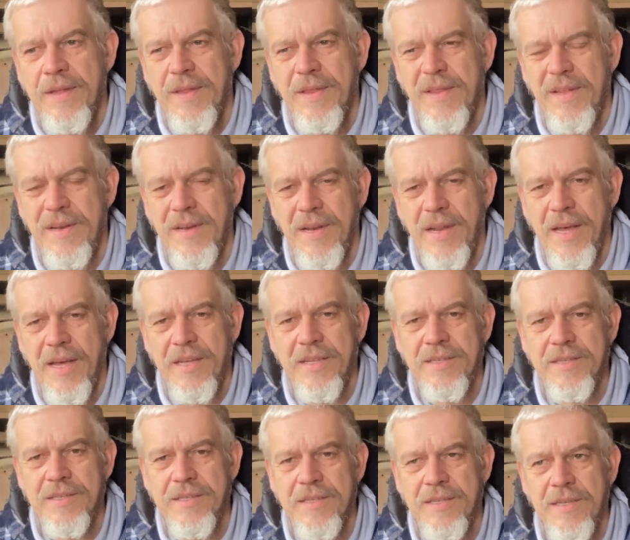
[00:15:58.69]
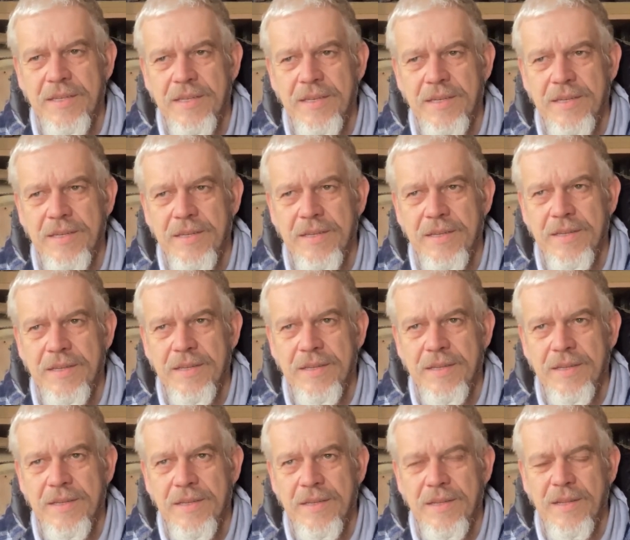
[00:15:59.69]
the less
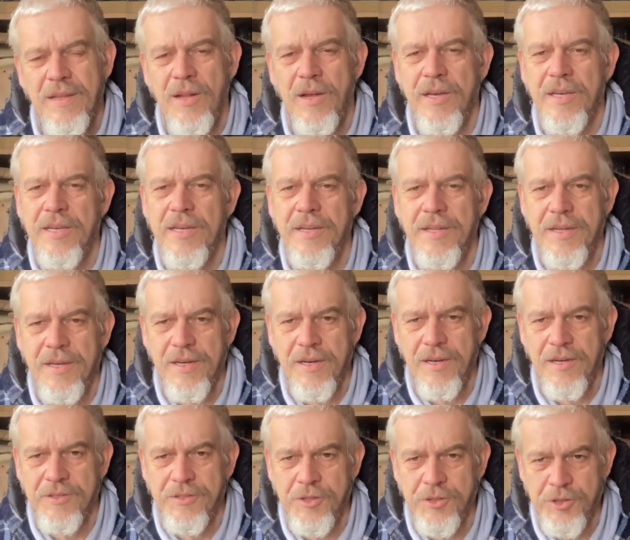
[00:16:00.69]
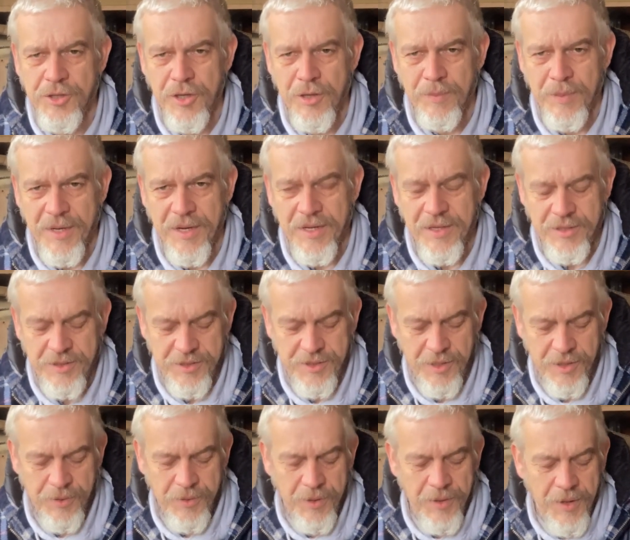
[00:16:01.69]
likely they are to germinate.
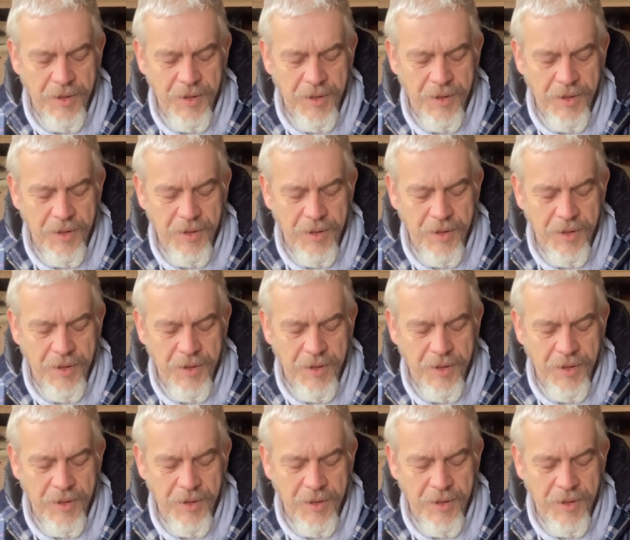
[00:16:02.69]
So,